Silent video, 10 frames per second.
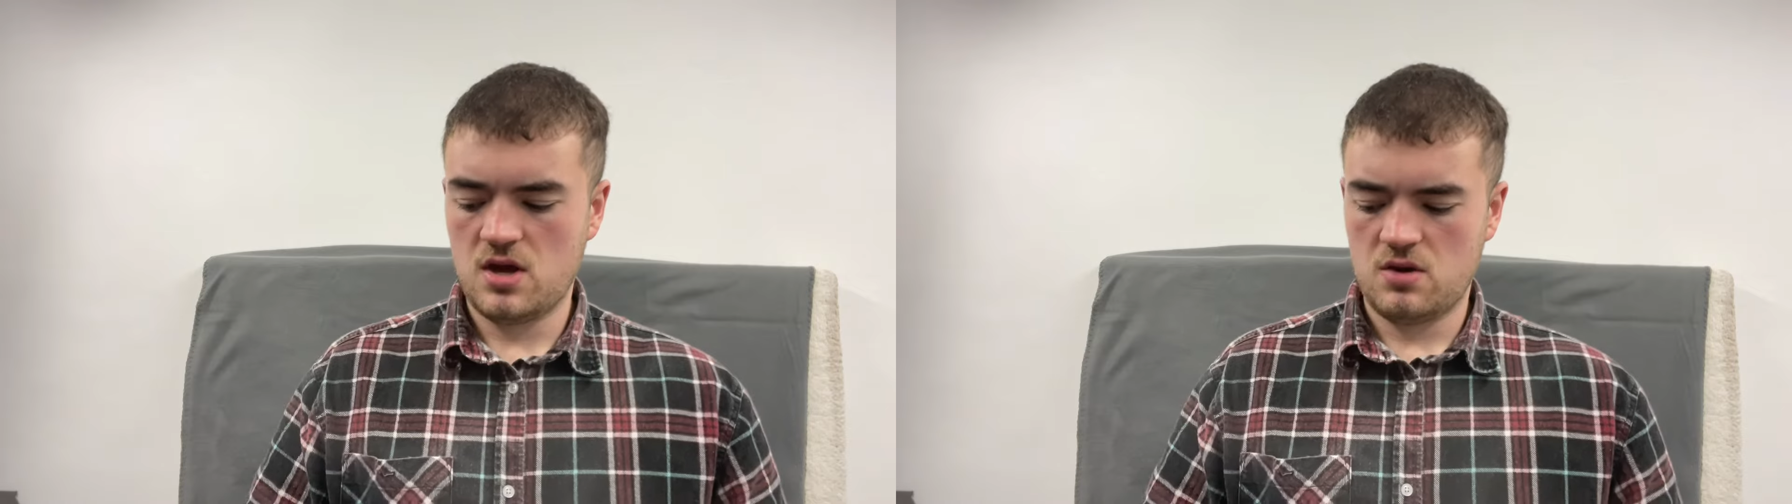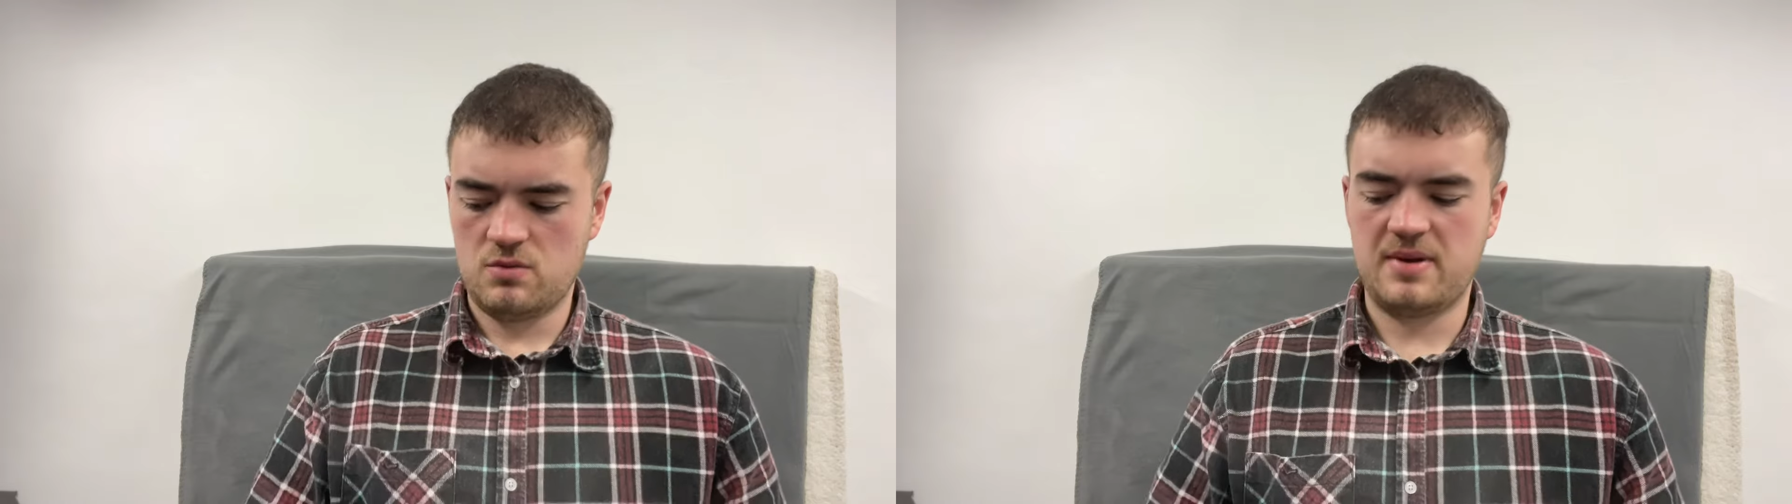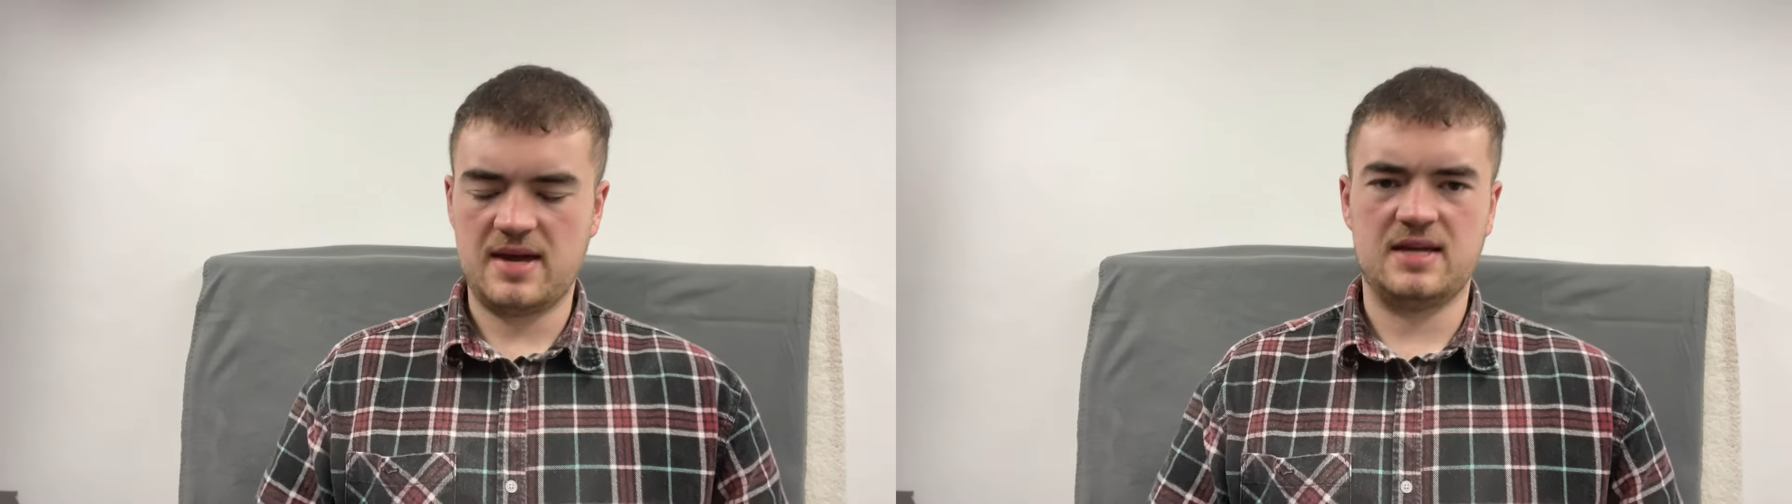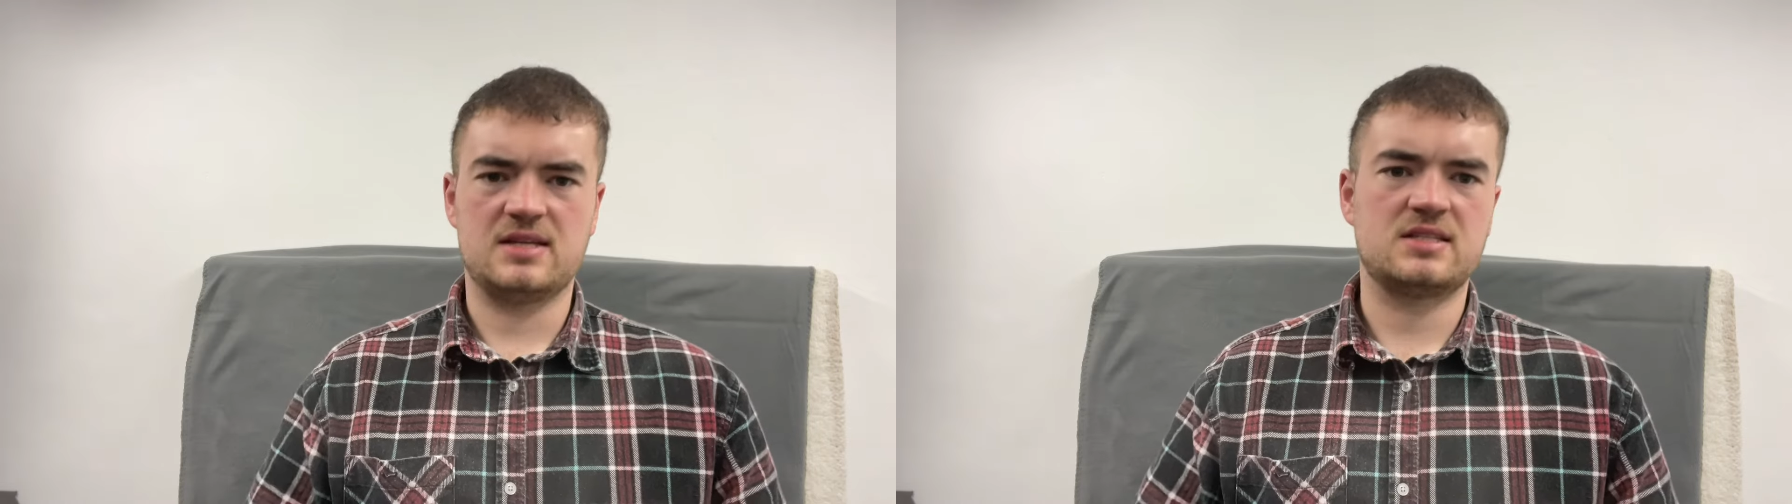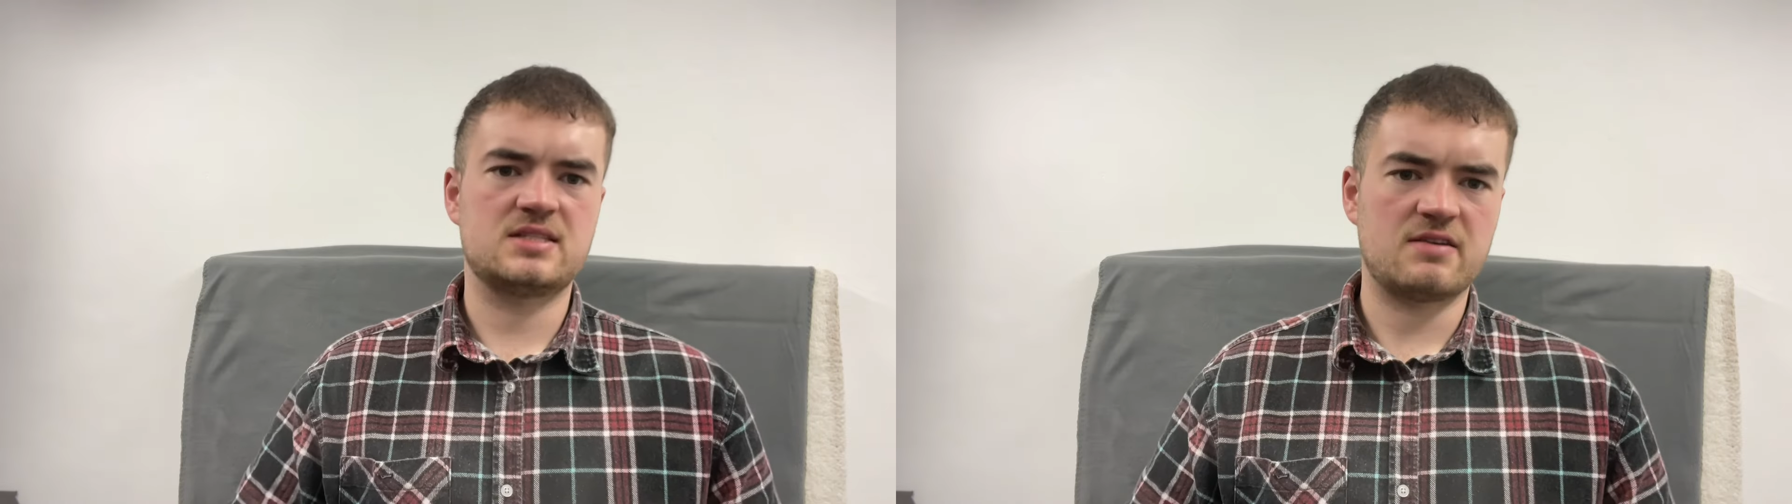We paid
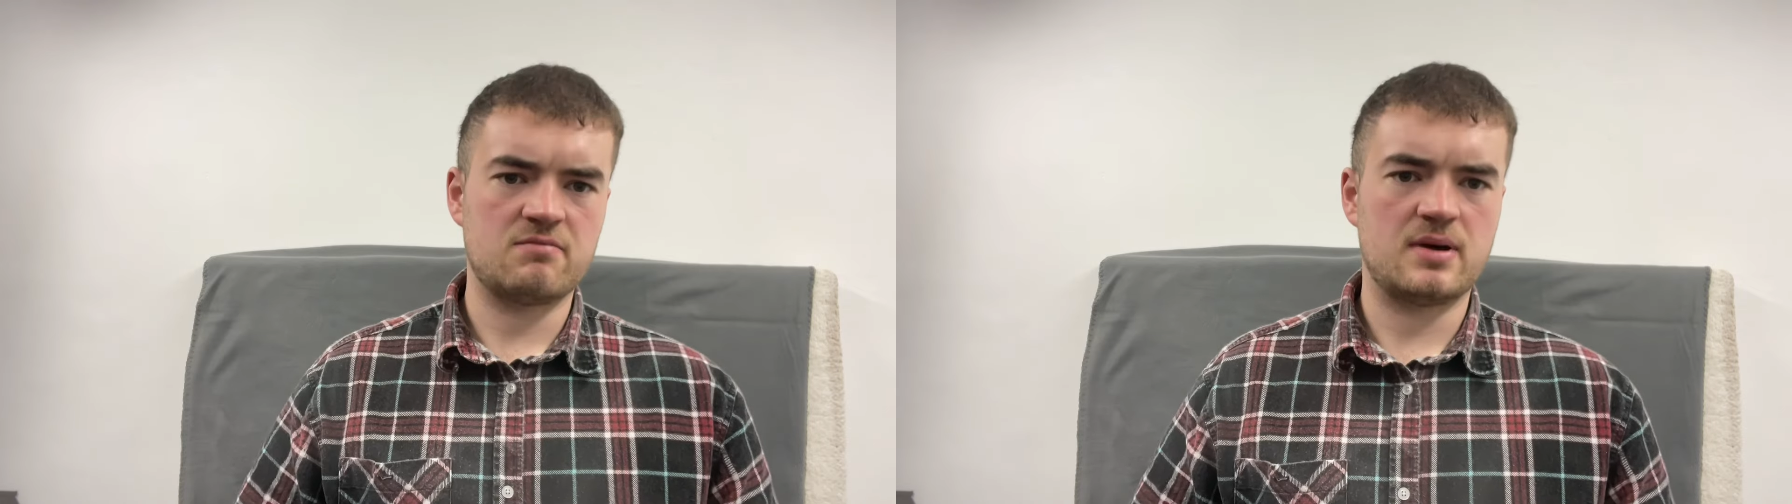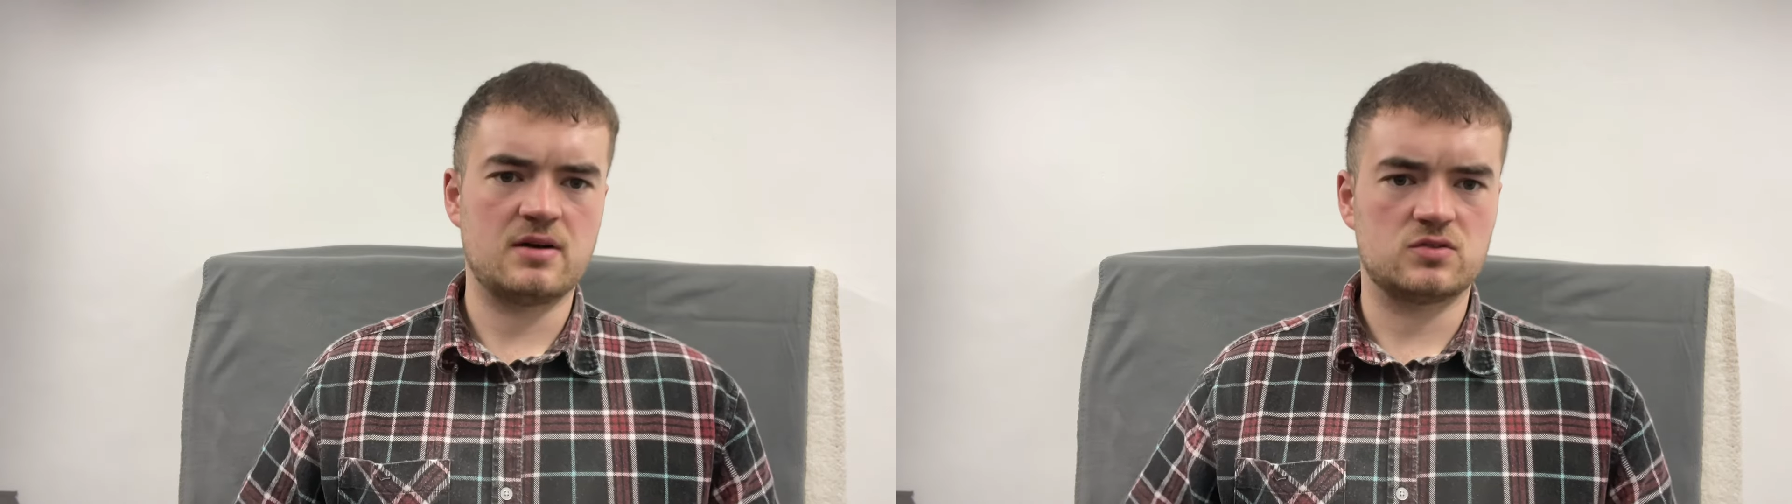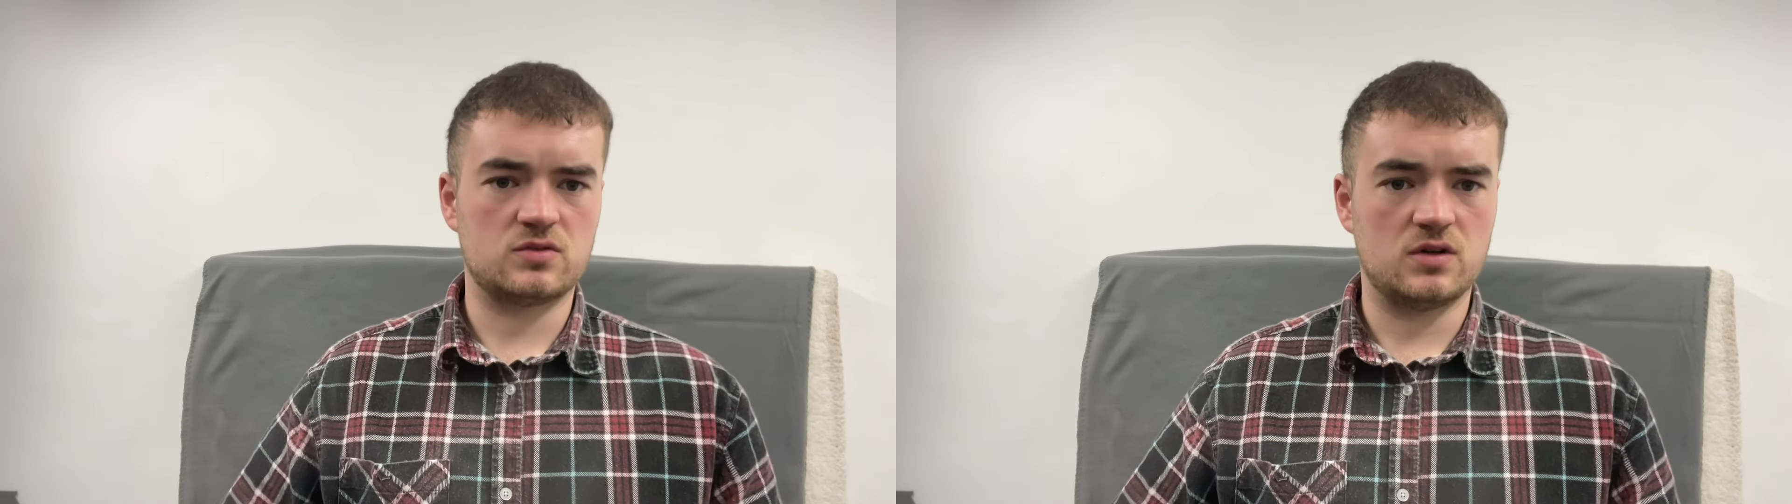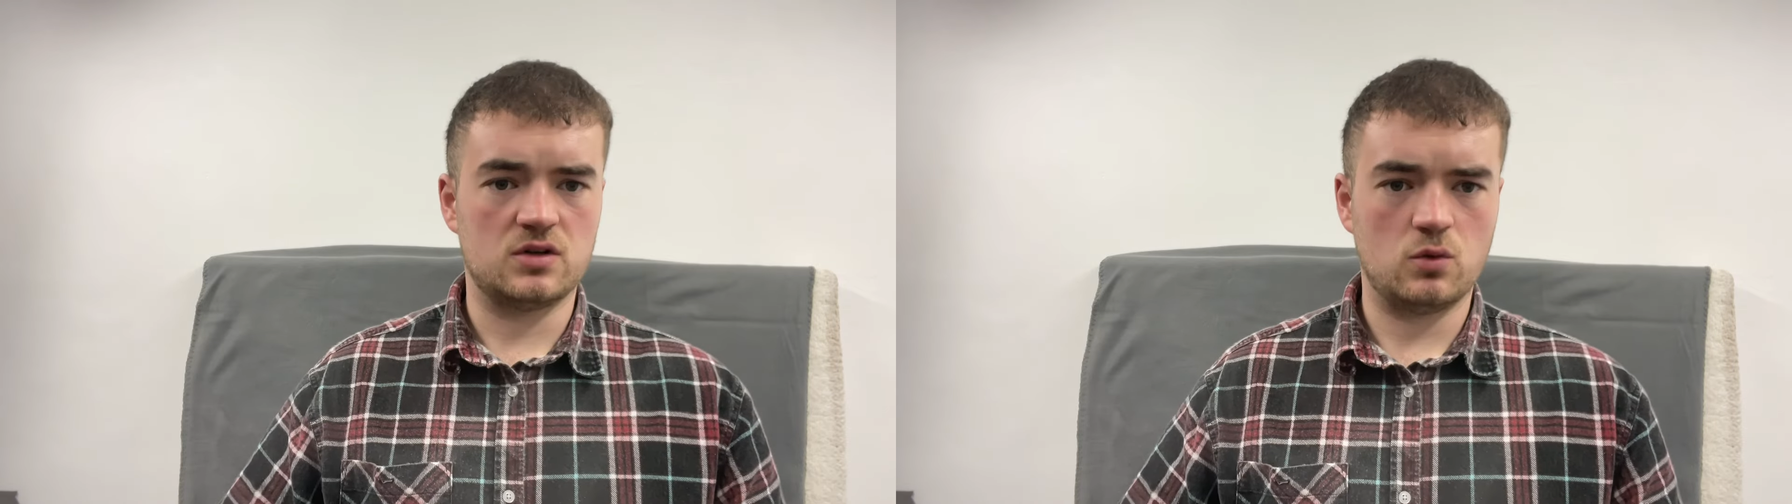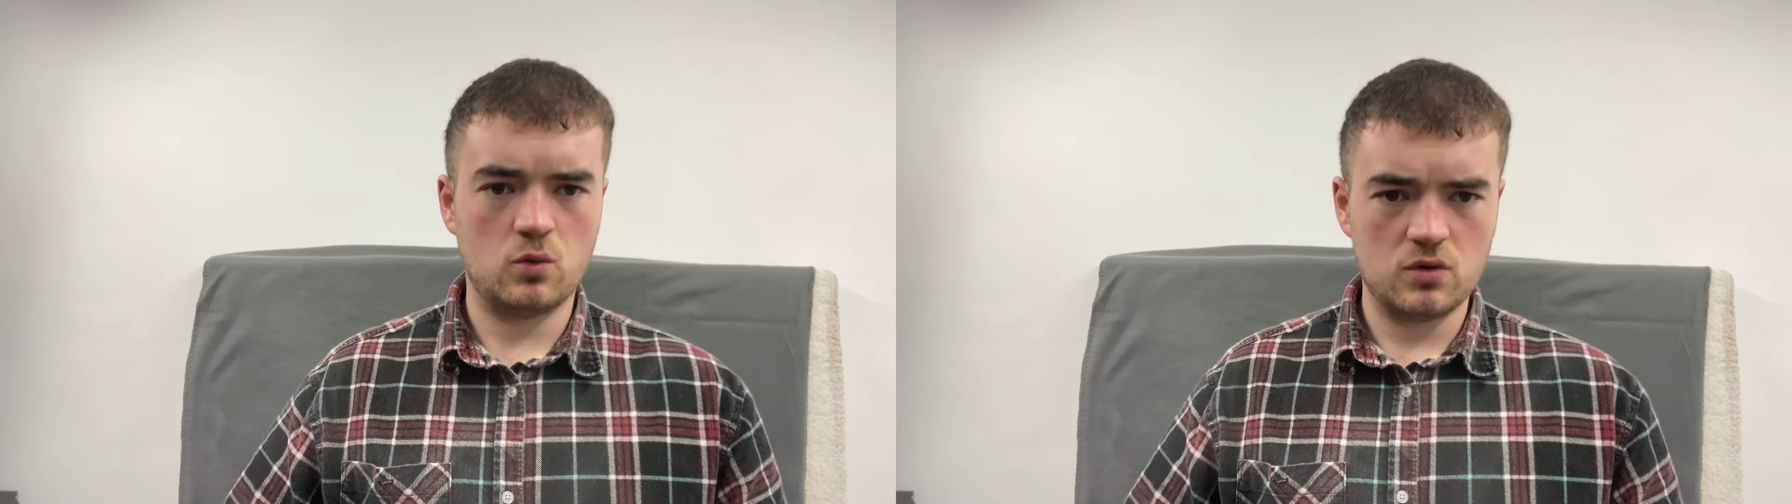£7 for
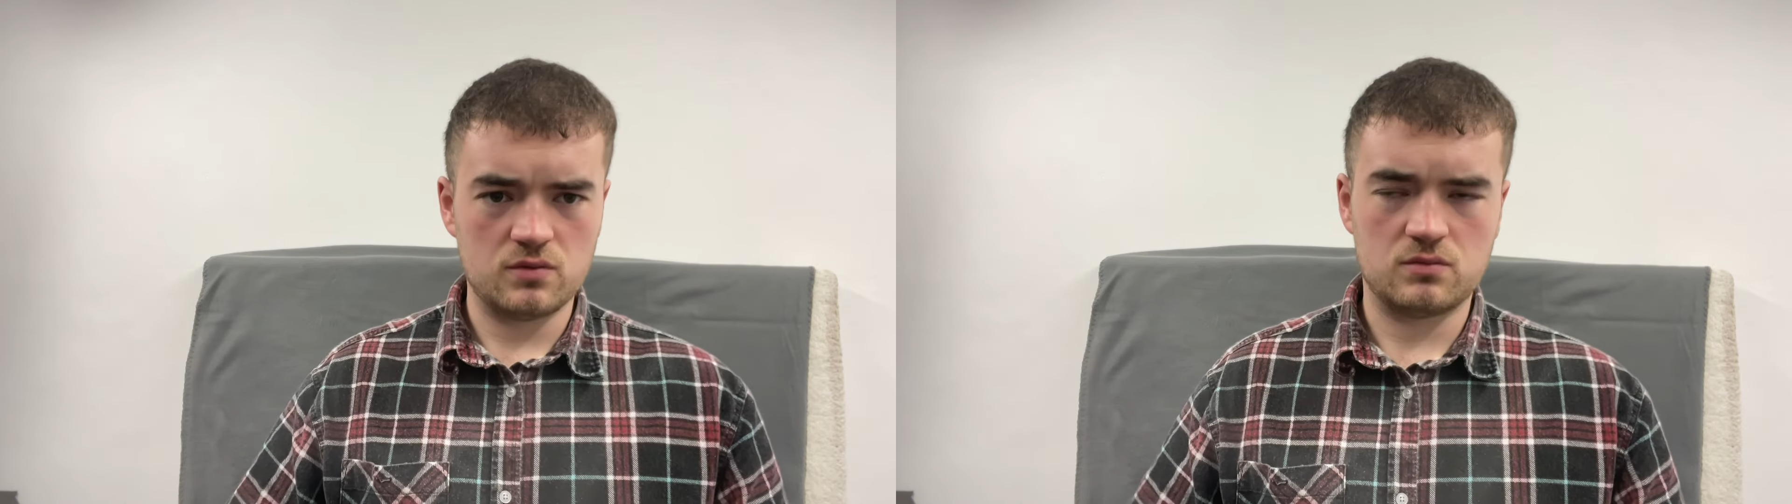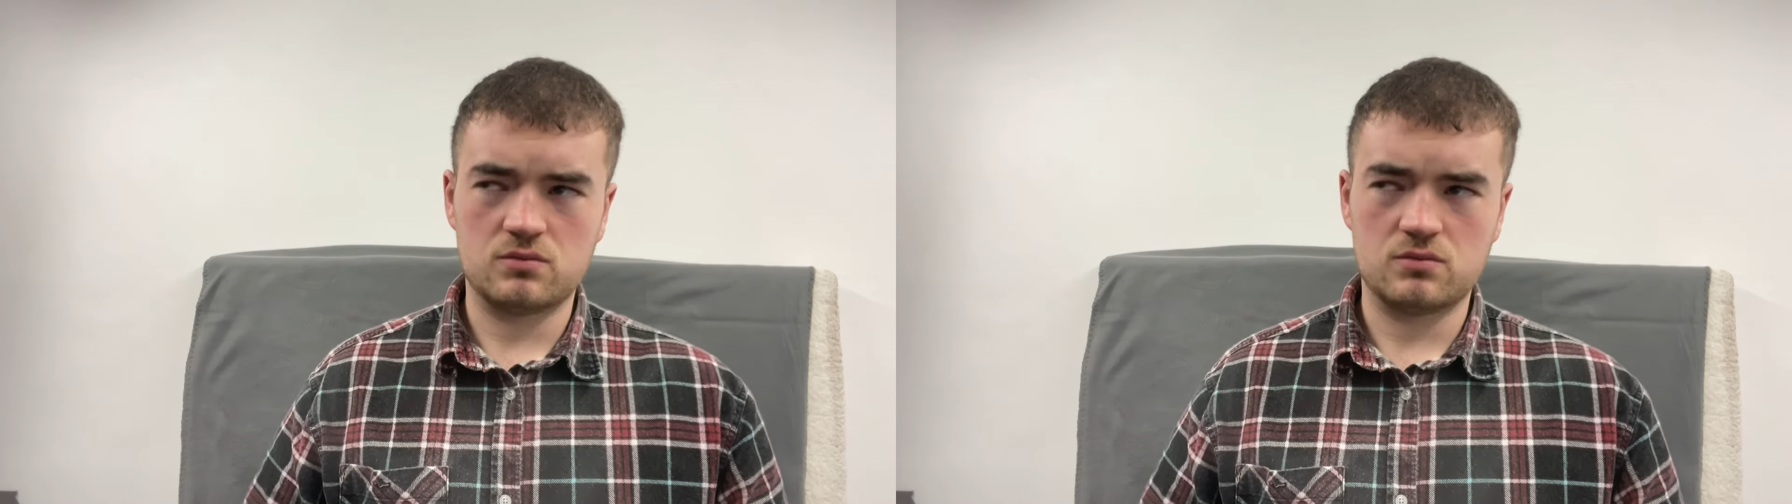all